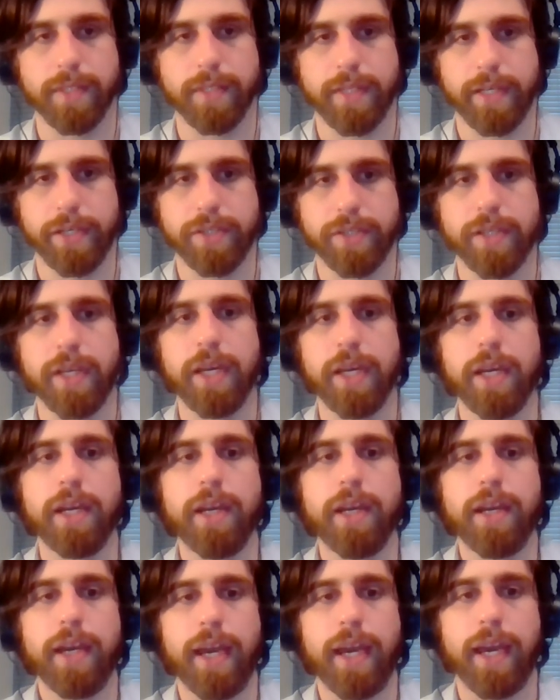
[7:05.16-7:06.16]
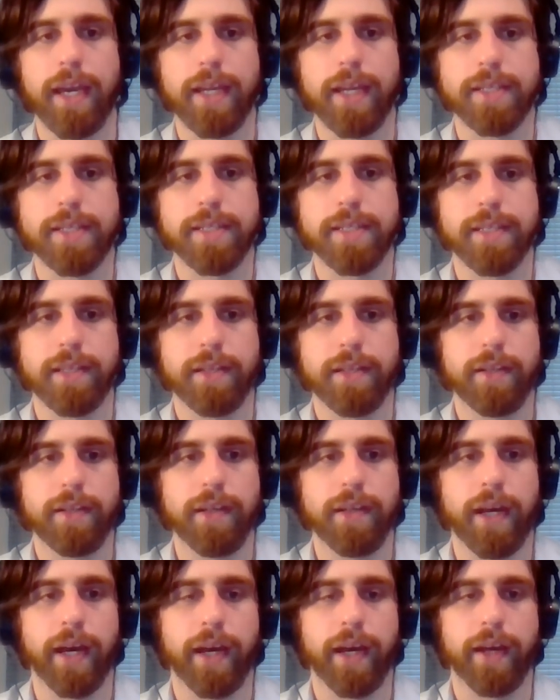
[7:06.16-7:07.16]
to theirs? And
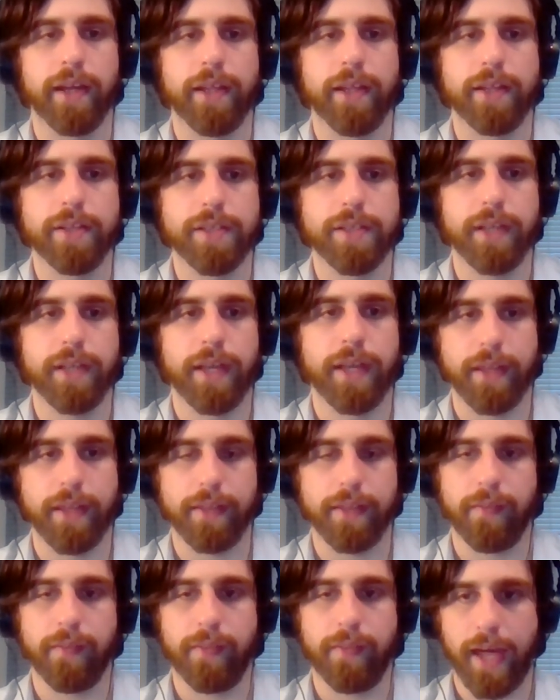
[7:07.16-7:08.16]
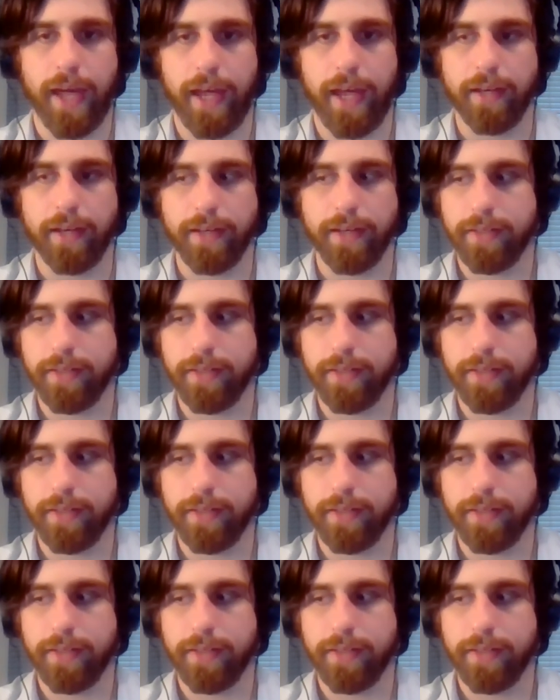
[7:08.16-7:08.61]
I think that